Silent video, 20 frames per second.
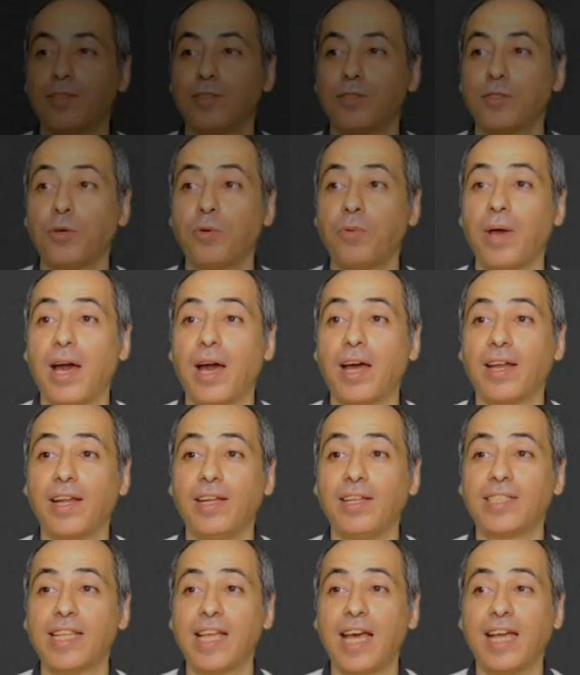So we are
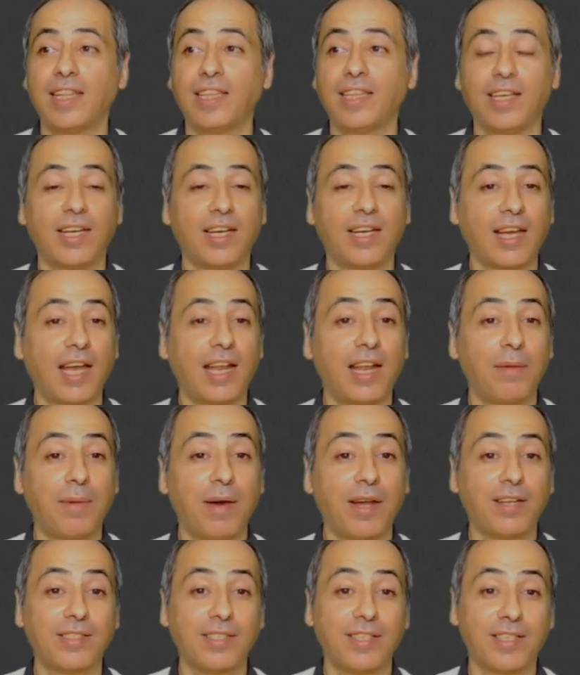inside the
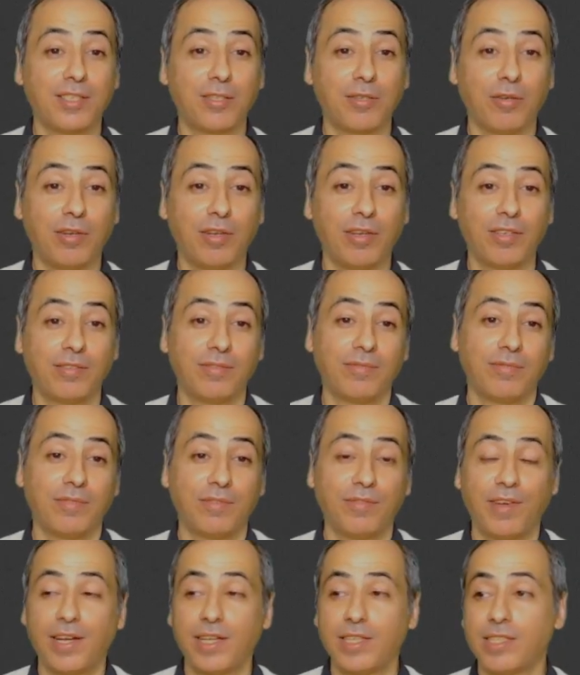Calamares installer.
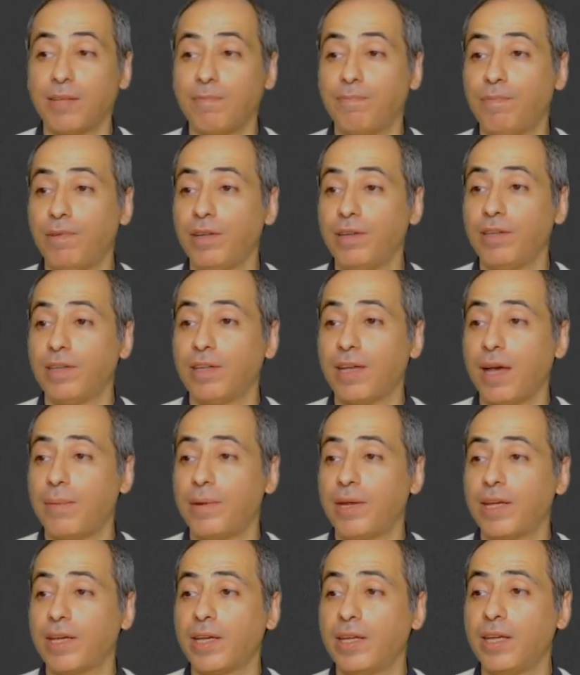Very simple.
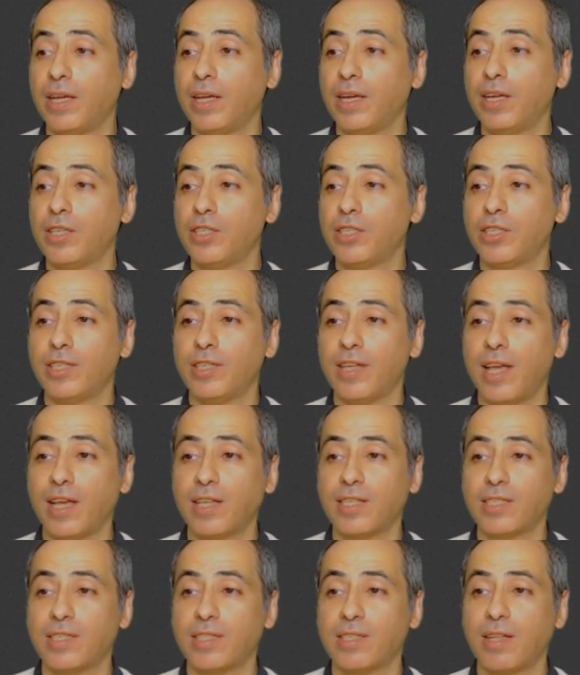American English,
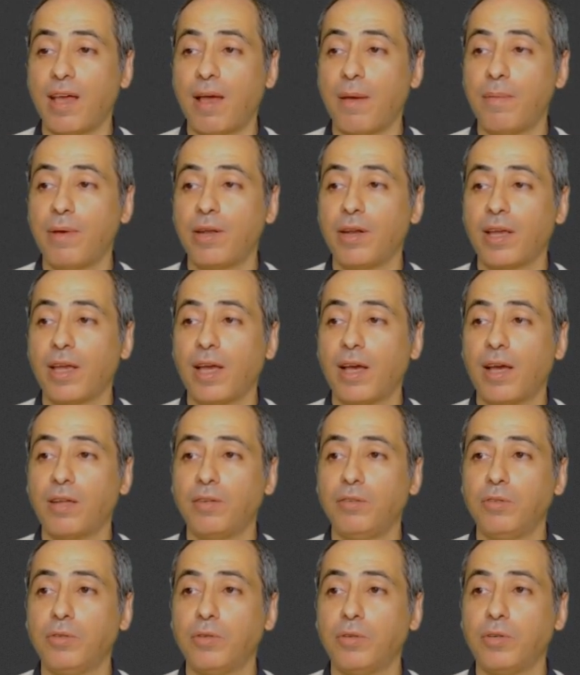next. America,
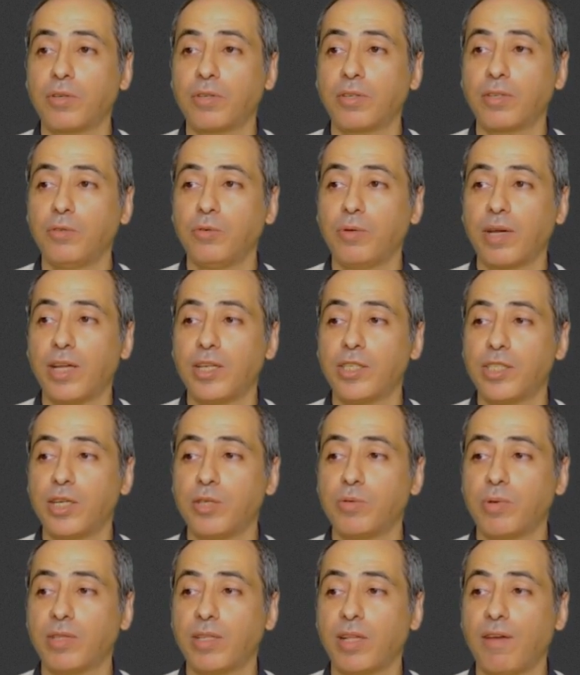New York, you can
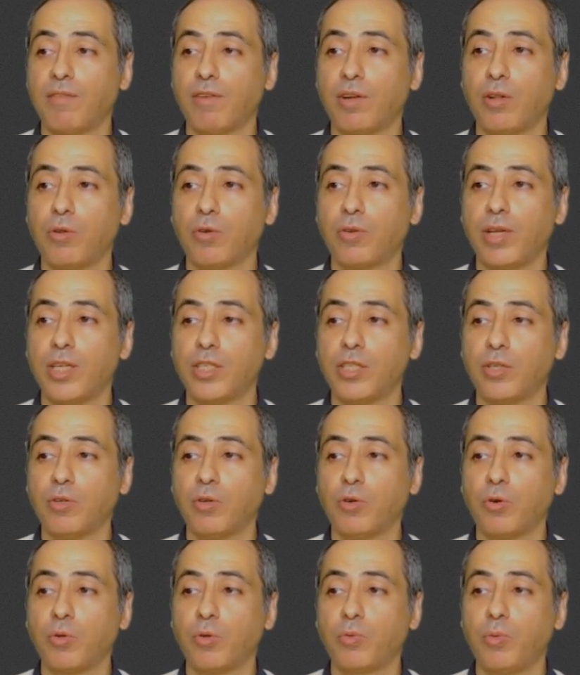change whatever the location
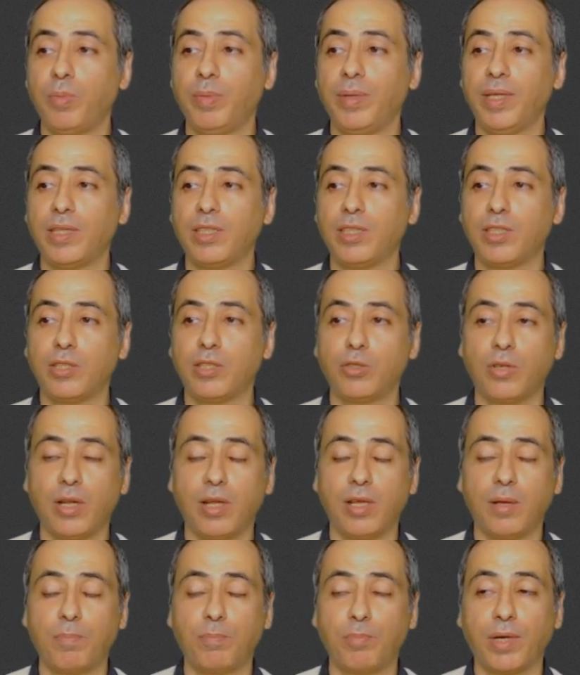or it will be
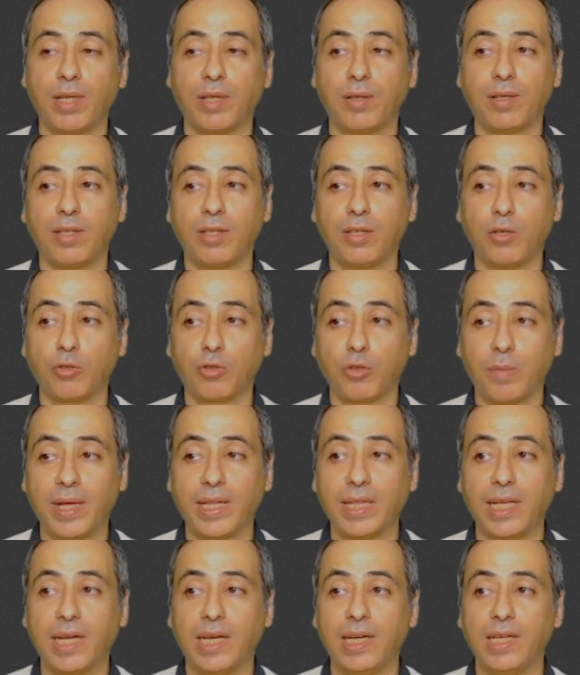put
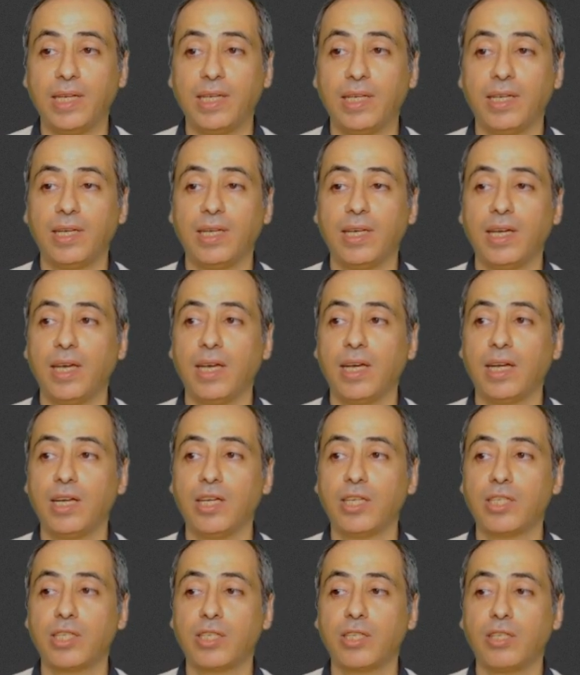automatically.
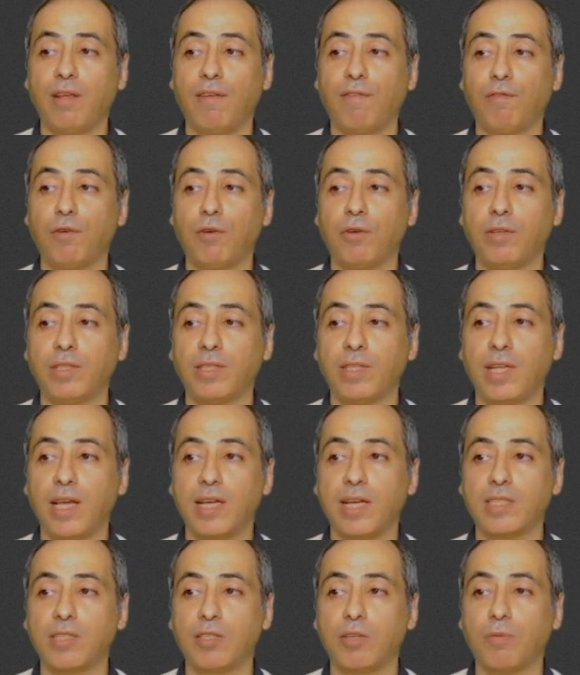English default,
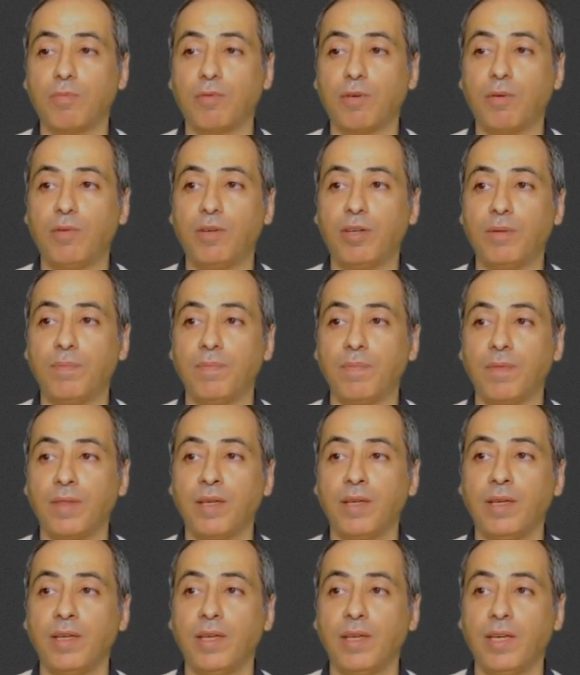yes, no problem.
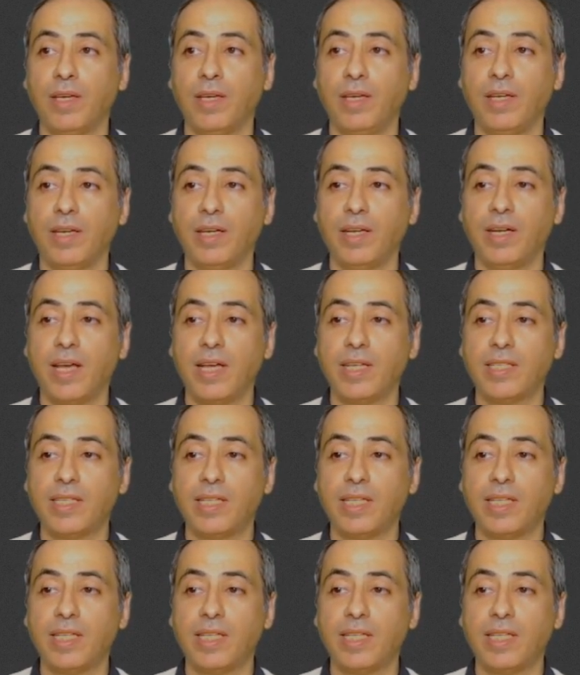Here, erase